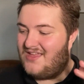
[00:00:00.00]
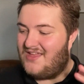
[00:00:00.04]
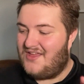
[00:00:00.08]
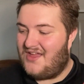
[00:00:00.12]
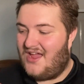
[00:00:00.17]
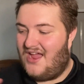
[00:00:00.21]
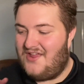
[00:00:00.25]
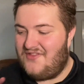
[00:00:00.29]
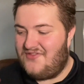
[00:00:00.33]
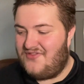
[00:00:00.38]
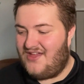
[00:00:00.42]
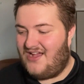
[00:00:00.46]

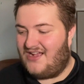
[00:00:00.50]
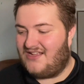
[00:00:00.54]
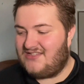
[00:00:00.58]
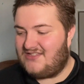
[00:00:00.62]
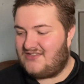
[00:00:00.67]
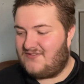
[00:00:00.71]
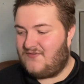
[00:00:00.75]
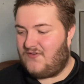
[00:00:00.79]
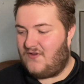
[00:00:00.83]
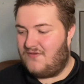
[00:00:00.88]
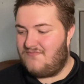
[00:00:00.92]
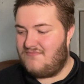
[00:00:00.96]
And that's,
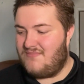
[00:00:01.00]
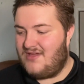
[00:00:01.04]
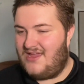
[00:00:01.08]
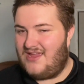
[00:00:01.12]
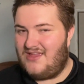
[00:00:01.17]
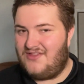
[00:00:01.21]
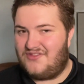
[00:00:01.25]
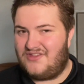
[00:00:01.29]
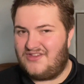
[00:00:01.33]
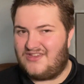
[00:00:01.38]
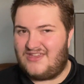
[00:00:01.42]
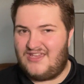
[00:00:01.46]
for me,
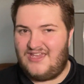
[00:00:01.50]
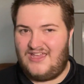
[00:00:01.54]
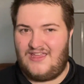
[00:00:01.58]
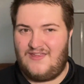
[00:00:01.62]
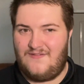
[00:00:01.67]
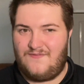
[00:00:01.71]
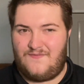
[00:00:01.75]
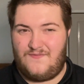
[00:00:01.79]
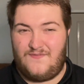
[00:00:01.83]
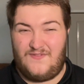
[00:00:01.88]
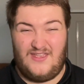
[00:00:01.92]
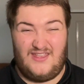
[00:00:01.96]
the key
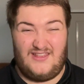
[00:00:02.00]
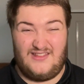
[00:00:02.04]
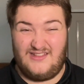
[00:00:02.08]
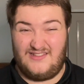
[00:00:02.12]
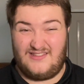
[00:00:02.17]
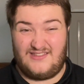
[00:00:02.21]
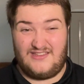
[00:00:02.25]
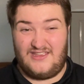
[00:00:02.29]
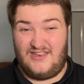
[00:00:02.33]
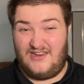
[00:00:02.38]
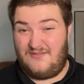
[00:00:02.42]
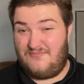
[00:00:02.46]
thing
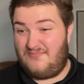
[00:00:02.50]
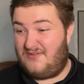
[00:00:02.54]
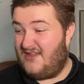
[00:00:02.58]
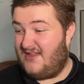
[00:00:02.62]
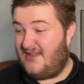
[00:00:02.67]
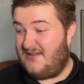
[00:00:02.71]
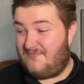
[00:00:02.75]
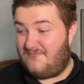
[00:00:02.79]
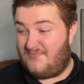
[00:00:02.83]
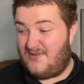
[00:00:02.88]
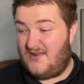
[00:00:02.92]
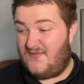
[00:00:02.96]
that's going to be
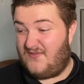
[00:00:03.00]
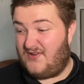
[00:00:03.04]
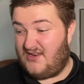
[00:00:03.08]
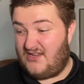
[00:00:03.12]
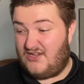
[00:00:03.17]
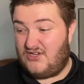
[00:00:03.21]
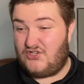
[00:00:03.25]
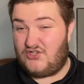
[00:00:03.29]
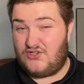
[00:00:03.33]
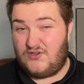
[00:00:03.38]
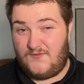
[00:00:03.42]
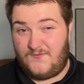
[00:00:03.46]
a bit of an
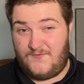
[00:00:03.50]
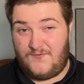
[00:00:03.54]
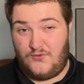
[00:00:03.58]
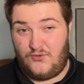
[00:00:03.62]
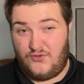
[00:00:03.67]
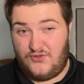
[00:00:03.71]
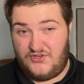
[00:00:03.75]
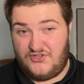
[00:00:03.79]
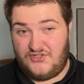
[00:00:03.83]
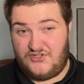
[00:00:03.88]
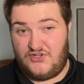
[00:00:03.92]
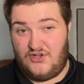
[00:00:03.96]
issue for
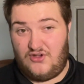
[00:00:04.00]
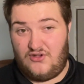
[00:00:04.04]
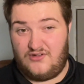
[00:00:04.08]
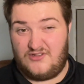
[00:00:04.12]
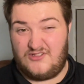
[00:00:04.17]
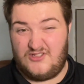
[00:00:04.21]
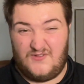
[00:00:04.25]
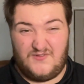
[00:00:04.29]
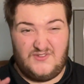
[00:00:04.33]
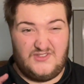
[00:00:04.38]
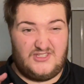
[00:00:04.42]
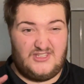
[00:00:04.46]
the Dogs.
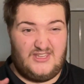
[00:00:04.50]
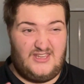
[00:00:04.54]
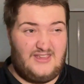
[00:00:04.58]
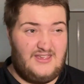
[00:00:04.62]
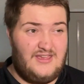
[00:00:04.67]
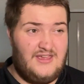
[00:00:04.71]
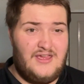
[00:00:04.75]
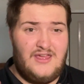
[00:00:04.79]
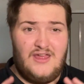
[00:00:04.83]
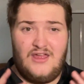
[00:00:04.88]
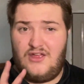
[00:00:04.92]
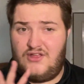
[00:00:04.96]
Obviously,
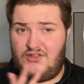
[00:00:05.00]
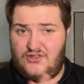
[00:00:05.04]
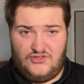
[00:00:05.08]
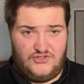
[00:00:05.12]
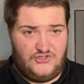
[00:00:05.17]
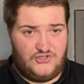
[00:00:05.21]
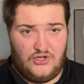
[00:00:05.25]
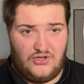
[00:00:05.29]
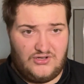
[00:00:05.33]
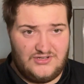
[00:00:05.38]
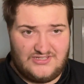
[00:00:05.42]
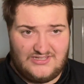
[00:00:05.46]

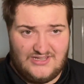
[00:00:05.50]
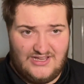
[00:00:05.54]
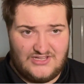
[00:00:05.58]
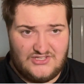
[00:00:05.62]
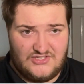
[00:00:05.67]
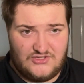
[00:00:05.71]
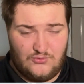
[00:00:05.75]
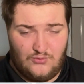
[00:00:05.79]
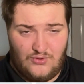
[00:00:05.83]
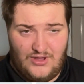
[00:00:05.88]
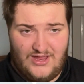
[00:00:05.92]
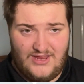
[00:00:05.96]
Dogs' last
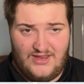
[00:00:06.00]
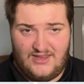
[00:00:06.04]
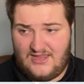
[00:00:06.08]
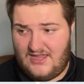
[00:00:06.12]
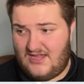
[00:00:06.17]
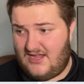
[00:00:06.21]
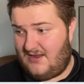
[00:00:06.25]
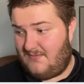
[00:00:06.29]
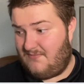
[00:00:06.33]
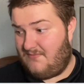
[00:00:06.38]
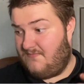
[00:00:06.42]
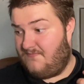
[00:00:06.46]
away
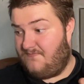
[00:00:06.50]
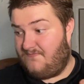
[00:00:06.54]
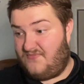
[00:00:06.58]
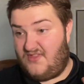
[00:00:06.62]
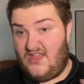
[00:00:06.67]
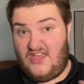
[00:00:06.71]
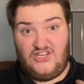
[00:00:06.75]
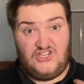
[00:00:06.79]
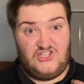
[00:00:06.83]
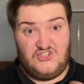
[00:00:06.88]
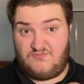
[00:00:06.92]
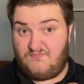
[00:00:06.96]
game,
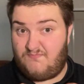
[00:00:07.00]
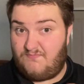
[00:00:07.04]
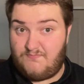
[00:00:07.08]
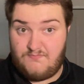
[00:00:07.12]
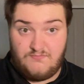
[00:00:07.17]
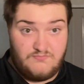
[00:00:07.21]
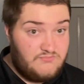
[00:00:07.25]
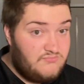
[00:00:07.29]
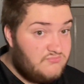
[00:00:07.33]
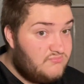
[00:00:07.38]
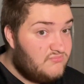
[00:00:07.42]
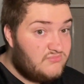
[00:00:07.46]
they just
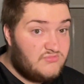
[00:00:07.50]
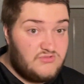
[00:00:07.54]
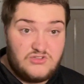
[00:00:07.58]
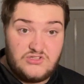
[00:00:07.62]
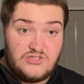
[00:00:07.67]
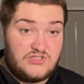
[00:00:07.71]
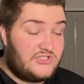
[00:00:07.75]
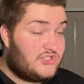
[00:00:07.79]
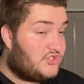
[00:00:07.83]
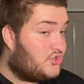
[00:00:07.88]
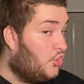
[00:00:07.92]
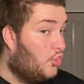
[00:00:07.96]

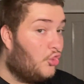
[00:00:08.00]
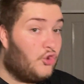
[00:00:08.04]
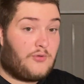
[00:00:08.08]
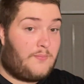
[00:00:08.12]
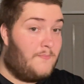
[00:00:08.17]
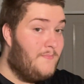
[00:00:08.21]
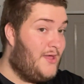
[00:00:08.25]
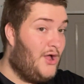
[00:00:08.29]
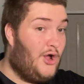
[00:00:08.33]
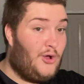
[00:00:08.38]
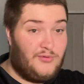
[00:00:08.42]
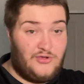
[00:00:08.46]
took
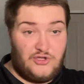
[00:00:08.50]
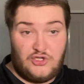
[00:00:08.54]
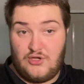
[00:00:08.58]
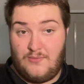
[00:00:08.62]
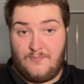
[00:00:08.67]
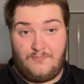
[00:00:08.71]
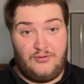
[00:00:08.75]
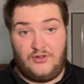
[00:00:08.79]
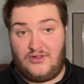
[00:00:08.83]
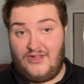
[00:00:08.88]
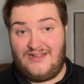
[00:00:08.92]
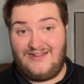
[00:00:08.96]
Melbourne
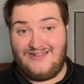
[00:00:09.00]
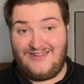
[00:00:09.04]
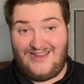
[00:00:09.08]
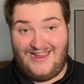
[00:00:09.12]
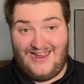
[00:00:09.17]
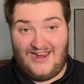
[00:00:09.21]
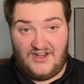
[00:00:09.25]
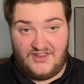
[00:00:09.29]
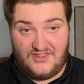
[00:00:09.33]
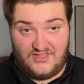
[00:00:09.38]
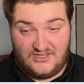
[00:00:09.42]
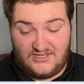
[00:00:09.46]
completely
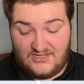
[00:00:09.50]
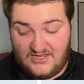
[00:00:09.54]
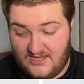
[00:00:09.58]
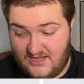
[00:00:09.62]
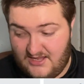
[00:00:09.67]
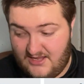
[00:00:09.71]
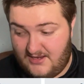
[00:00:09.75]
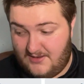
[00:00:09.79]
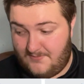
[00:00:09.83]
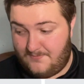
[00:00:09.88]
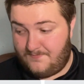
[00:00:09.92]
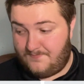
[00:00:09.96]
out of the
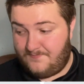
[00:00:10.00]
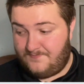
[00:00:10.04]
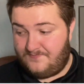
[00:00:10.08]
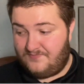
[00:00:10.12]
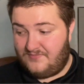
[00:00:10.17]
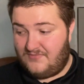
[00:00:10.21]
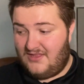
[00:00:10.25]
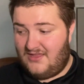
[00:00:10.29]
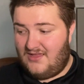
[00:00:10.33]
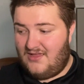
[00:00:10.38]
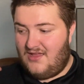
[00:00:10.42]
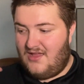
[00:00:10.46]
game.
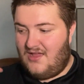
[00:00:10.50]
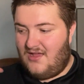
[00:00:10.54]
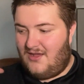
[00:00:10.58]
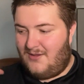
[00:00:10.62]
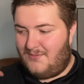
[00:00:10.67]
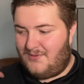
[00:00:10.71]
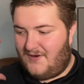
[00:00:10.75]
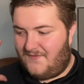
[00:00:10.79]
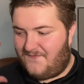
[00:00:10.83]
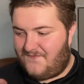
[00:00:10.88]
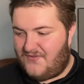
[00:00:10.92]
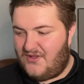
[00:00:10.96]

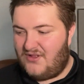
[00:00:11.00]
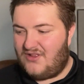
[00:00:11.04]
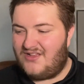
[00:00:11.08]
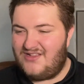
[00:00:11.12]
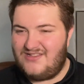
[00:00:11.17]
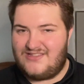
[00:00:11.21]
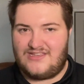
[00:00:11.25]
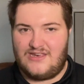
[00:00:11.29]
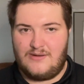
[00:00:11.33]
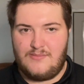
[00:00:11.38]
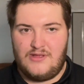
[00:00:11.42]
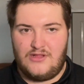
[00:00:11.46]
But I feel like
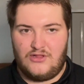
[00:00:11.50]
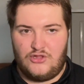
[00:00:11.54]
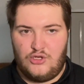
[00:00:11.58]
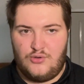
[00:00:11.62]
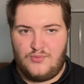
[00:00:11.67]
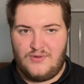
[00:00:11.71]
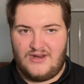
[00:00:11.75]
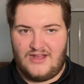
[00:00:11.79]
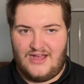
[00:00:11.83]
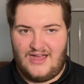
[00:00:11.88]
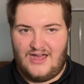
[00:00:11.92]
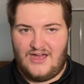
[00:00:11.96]
it's going to be a little
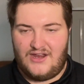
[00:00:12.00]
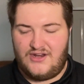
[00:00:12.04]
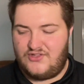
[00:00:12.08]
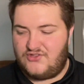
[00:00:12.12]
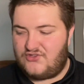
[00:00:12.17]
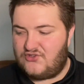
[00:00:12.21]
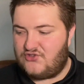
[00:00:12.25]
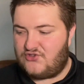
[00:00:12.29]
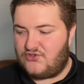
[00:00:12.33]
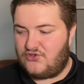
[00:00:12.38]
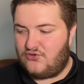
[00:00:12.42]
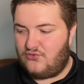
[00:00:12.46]
bit harder
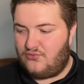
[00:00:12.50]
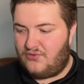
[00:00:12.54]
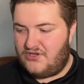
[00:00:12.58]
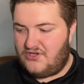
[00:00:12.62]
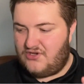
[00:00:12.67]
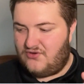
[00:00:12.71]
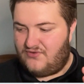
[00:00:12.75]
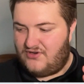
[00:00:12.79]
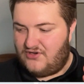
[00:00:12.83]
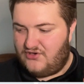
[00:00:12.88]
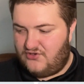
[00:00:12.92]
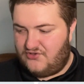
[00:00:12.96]
to do when
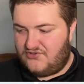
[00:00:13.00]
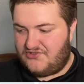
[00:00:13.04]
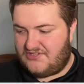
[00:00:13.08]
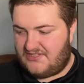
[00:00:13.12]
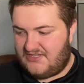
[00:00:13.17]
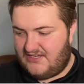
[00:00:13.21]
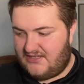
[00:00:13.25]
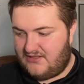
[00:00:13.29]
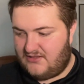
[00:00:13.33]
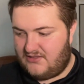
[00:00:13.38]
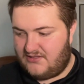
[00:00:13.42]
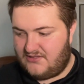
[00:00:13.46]
you're in New
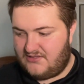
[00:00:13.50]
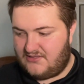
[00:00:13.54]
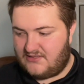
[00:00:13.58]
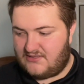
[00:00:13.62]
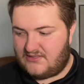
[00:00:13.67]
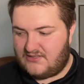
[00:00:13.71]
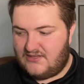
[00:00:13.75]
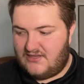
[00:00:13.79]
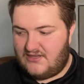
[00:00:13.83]
Zealand.